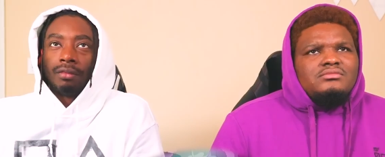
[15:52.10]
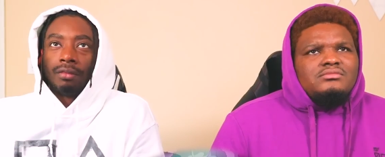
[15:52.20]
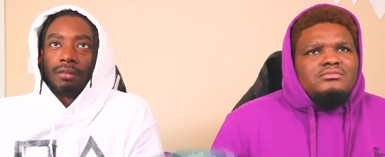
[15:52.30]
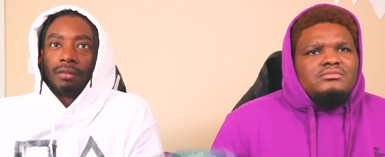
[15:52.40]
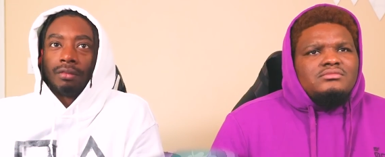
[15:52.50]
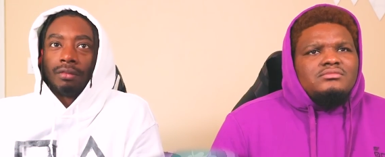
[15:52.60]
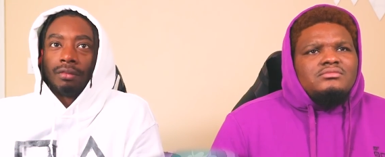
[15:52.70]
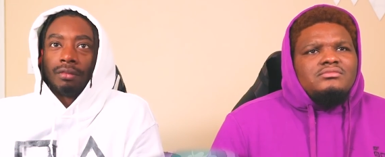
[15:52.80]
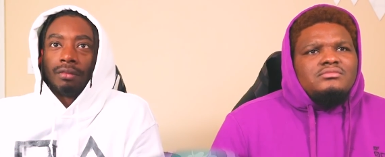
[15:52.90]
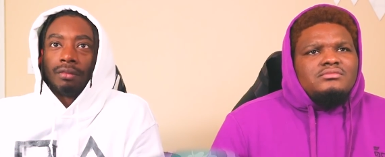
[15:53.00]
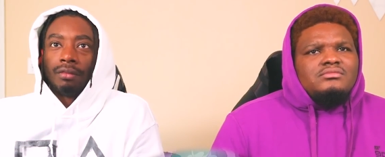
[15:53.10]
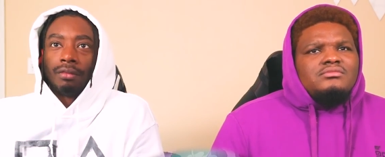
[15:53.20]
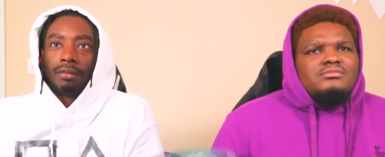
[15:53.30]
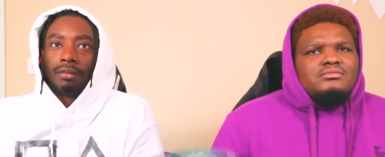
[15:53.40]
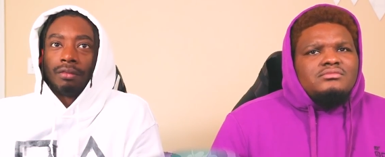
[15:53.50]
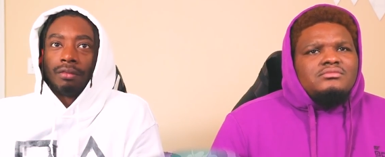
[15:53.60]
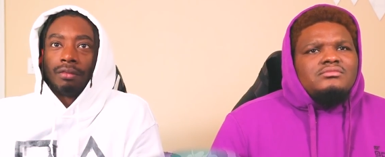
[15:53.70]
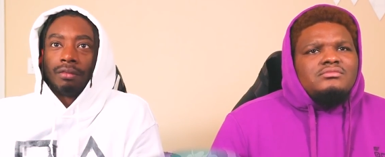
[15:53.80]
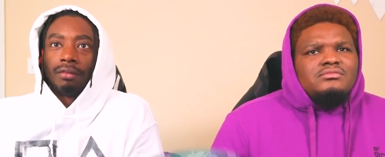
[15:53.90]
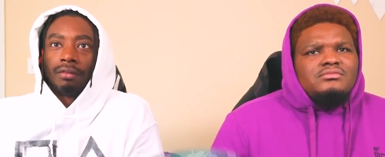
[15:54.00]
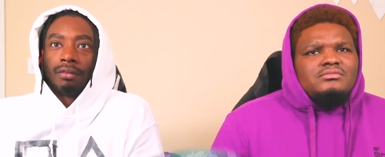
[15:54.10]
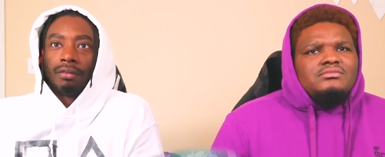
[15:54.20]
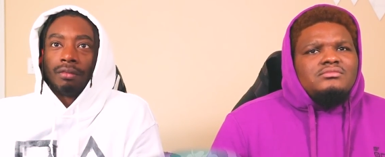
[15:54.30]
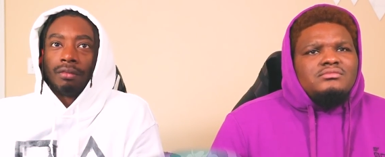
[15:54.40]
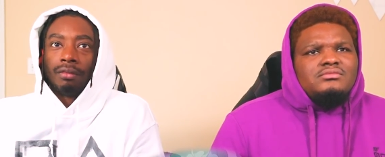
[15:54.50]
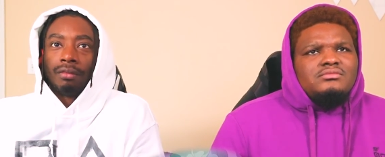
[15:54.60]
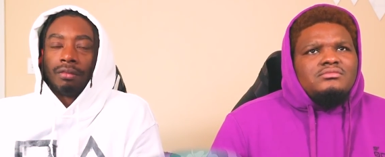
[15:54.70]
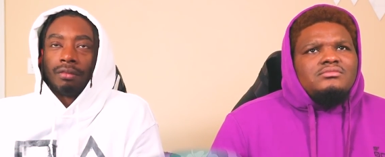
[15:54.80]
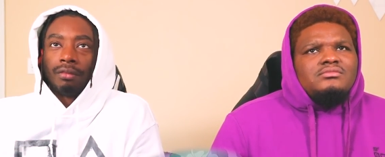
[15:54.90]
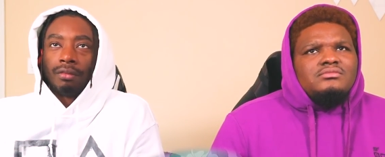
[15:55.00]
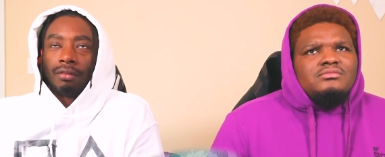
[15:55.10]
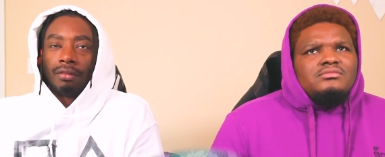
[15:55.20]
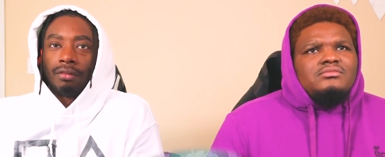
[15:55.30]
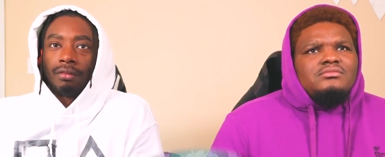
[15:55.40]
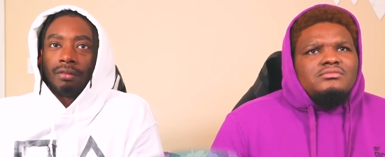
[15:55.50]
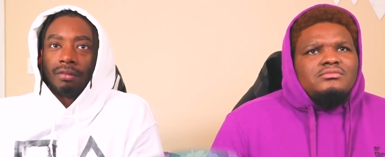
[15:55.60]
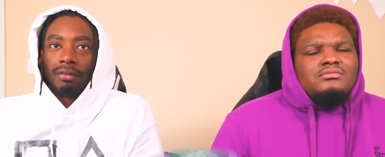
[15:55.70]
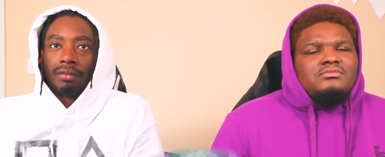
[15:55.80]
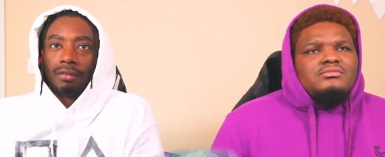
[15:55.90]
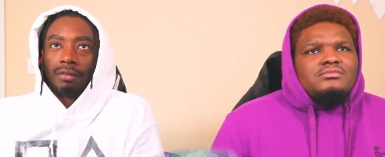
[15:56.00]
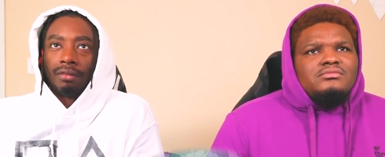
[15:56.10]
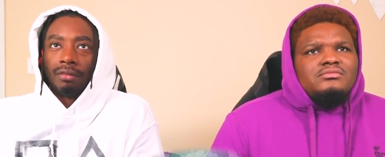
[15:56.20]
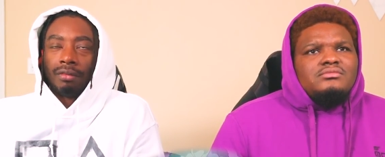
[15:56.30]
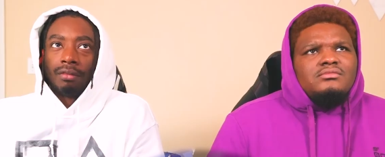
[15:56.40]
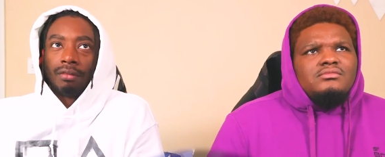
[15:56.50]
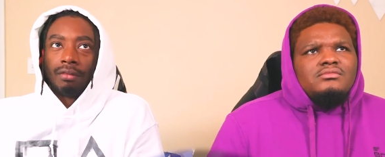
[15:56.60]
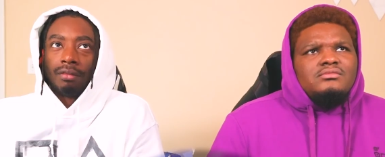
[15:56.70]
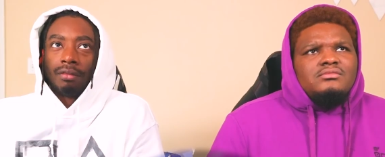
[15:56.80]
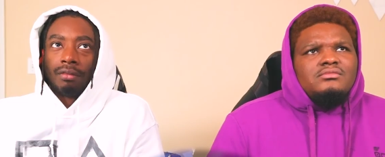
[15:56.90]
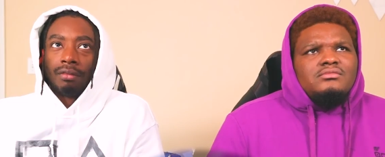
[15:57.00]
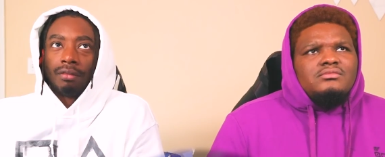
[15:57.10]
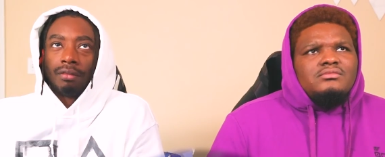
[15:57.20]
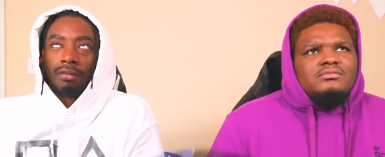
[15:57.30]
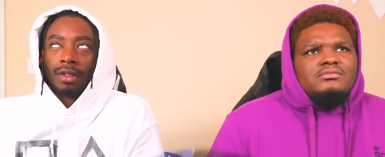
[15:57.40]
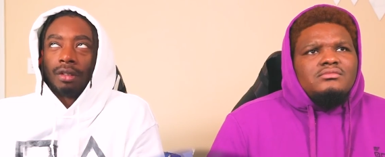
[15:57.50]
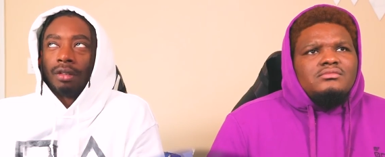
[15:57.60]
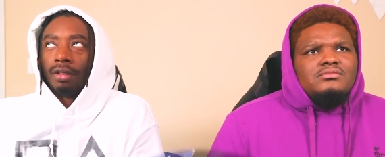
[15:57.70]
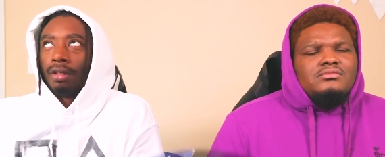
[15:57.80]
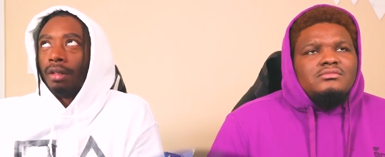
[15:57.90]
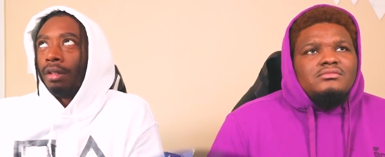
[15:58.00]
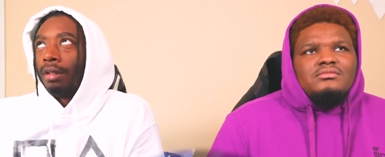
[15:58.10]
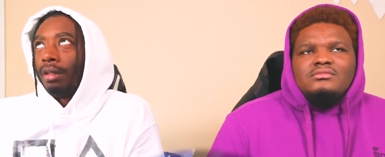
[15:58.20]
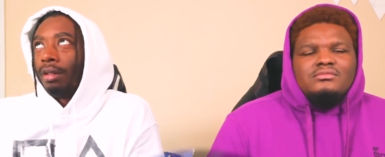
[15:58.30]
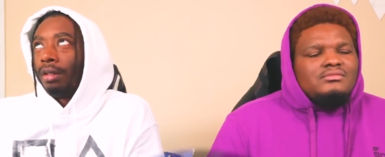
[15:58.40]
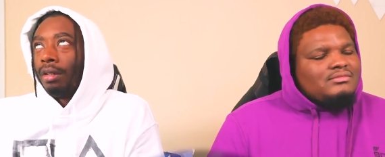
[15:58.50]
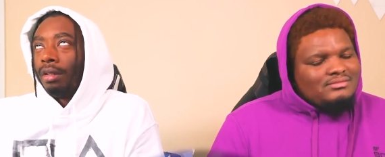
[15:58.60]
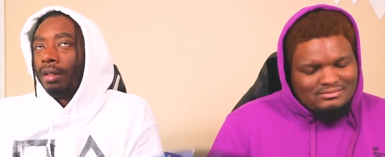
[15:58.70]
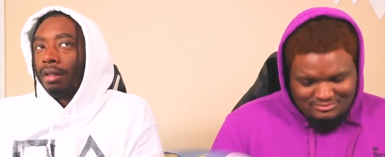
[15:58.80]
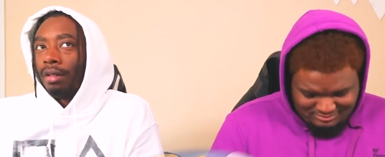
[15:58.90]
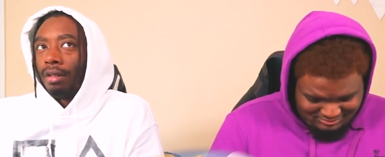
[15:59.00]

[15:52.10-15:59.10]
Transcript: (silence)